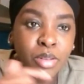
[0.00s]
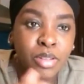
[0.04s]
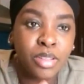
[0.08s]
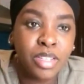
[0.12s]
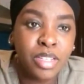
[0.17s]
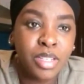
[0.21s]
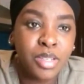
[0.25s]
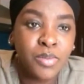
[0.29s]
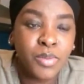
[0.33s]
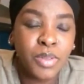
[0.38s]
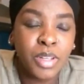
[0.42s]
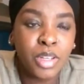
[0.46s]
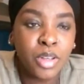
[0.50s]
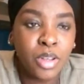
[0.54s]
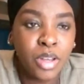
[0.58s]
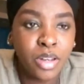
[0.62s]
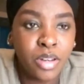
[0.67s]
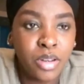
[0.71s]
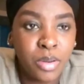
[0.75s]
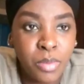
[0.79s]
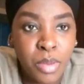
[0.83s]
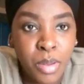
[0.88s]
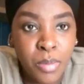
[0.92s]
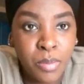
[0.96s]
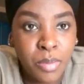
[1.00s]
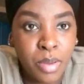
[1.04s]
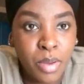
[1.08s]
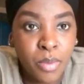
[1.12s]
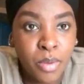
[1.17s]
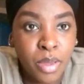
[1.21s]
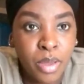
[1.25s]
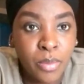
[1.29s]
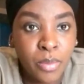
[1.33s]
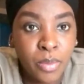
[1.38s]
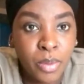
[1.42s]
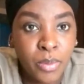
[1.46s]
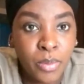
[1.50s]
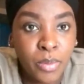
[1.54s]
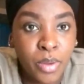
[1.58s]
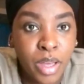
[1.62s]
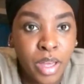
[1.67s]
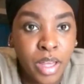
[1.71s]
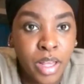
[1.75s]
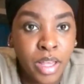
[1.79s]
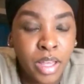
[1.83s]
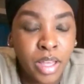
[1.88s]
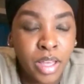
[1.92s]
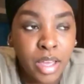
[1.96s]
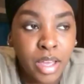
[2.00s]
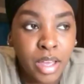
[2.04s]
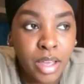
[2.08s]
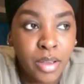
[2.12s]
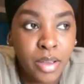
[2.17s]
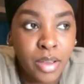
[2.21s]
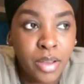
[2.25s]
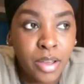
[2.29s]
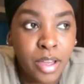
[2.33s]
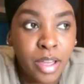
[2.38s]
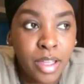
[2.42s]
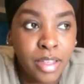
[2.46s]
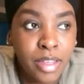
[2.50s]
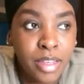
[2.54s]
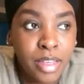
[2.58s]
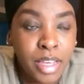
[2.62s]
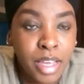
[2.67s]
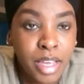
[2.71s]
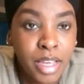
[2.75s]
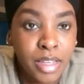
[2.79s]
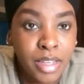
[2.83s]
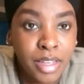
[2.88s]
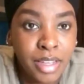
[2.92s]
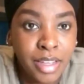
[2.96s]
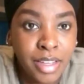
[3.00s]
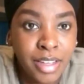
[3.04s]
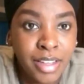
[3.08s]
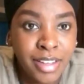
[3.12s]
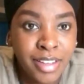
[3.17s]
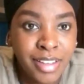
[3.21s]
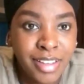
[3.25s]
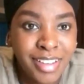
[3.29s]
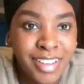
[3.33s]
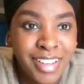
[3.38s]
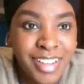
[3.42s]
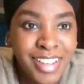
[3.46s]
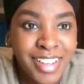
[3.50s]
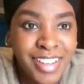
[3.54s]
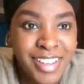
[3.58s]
to this video and remember where we were a year in.